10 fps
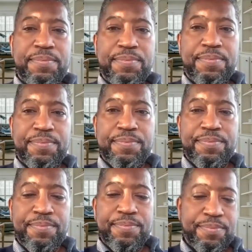
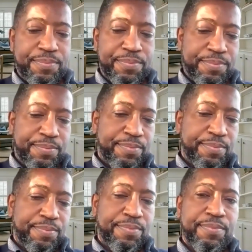
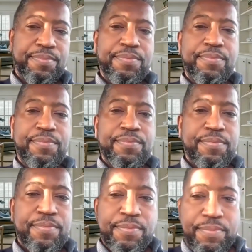
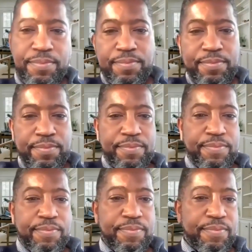
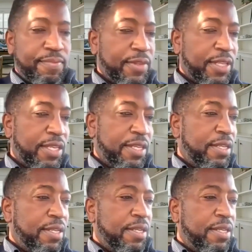
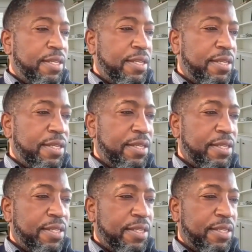No one is speaking in this clip.